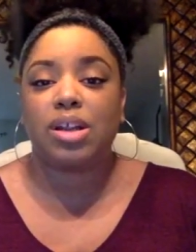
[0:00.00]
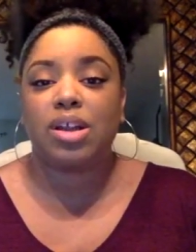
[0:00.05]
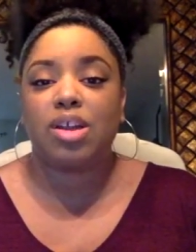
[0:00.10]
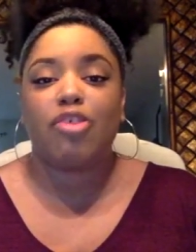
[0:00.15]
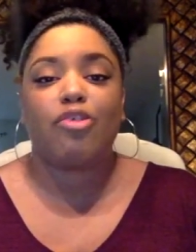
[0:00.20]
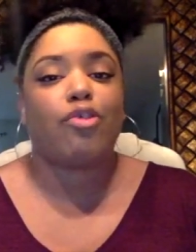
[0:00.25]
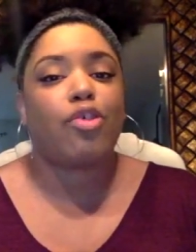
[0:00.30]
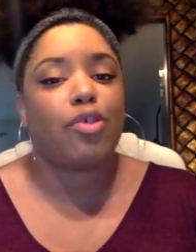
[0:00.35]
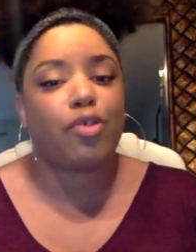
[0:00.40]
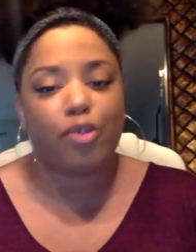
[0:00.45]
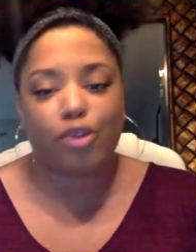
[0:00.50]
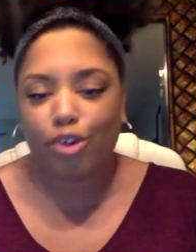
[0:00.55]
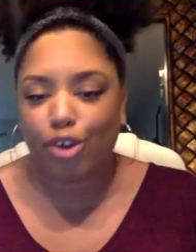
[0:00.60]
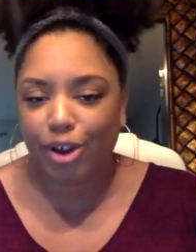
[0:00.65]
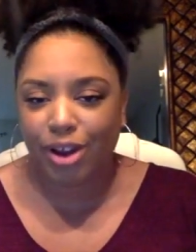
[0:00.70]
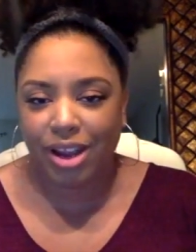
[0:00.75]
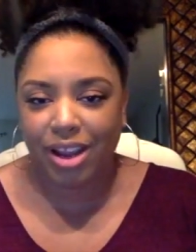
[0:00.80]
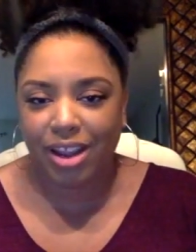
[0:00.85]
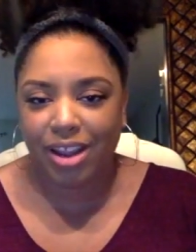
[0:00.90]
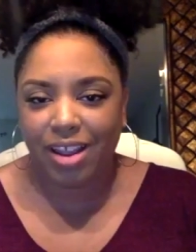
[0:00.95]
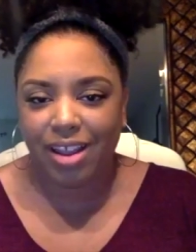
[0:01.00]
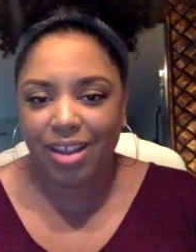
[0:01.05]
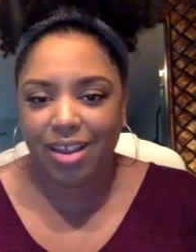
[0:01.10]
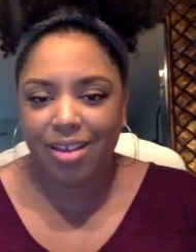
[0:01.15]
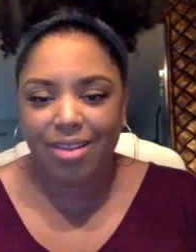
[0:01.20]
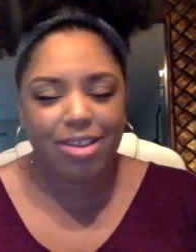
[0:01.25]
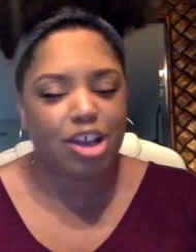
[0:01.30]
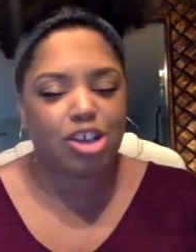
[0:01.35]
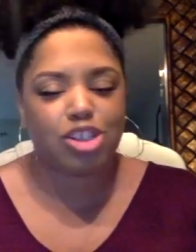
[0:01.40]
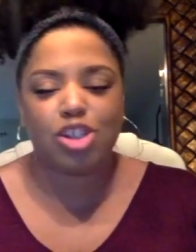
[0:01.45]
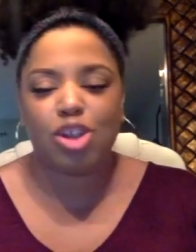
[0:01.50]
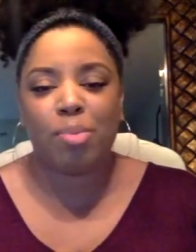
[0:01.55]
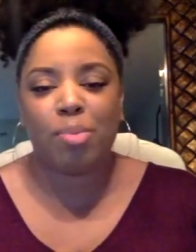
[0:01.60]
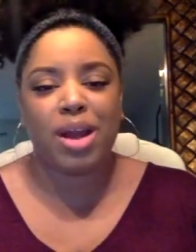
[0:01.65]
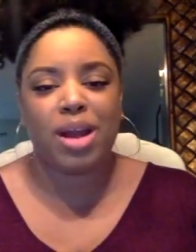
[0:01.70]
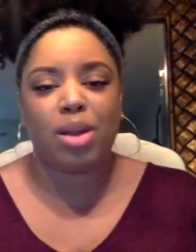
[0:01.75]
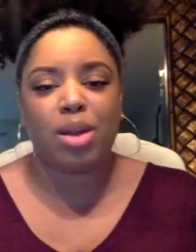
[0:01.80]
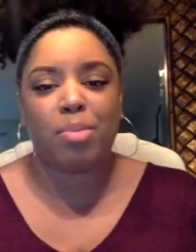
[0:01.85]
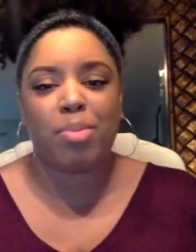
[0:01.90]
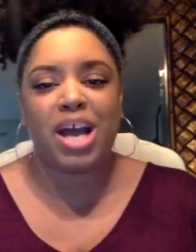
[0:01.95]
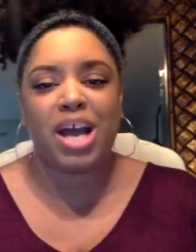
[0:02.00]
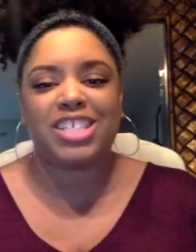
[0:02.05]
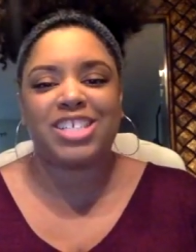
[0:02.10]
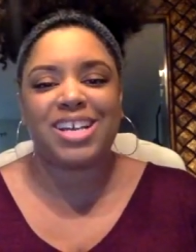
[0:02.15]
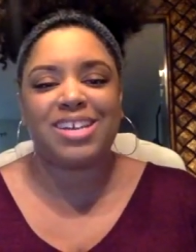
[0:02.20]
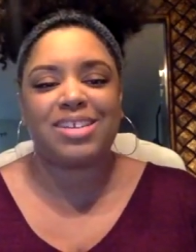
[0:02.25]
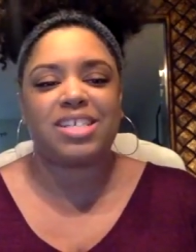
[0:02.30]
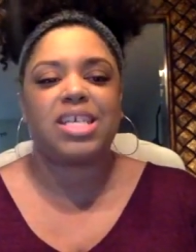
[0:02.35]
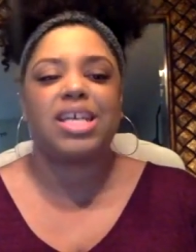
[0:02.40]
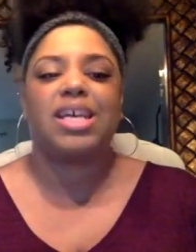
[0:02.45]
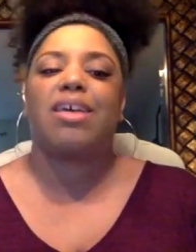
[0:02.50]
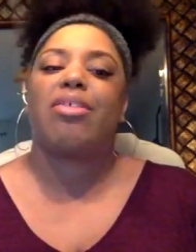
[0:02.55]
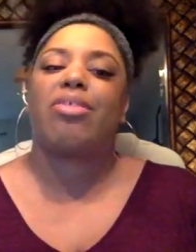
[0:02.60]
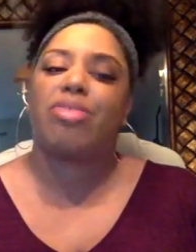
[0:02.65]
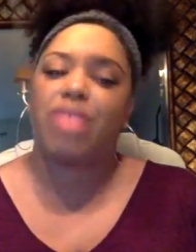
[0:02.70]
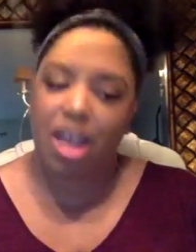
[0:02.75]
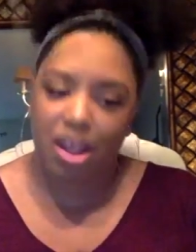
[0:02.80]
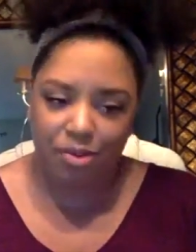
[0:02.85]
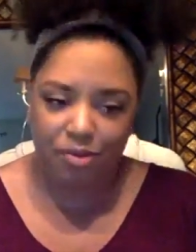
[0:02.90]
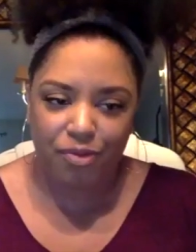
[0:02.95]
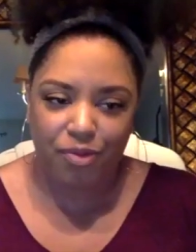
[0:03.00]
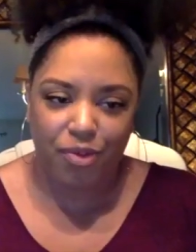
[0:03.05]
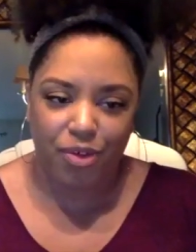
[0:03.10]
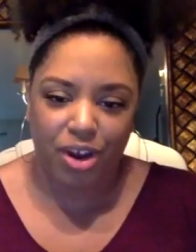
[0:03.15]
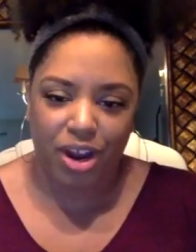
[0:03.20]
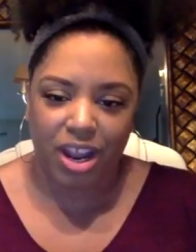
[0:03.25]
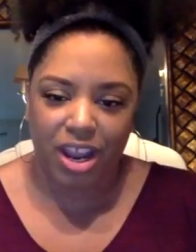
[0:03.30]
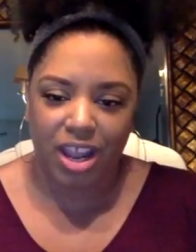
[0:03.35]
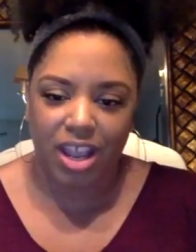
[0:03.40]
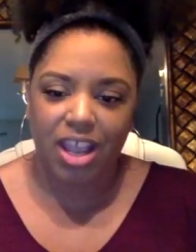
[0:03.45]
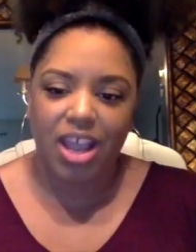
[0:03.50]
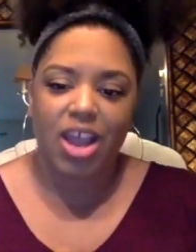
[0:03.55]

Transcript: for free. There's no better budget than free.